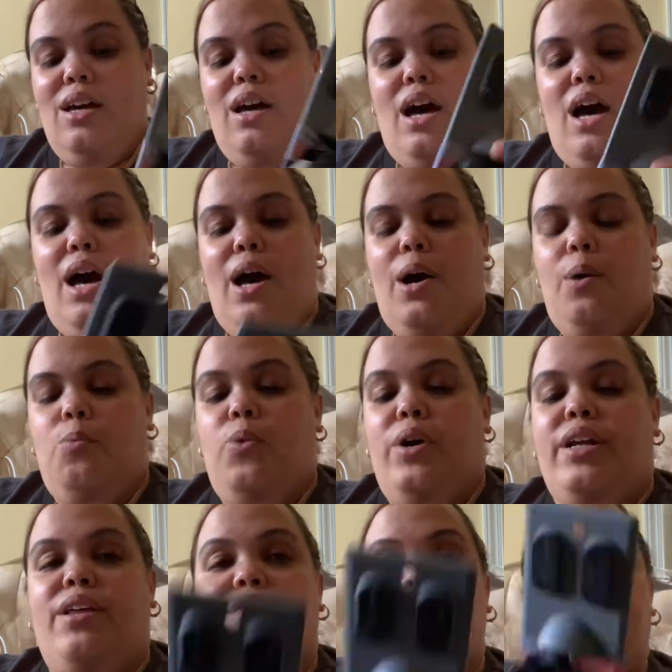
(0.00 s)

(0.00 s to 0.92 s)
Uh, one of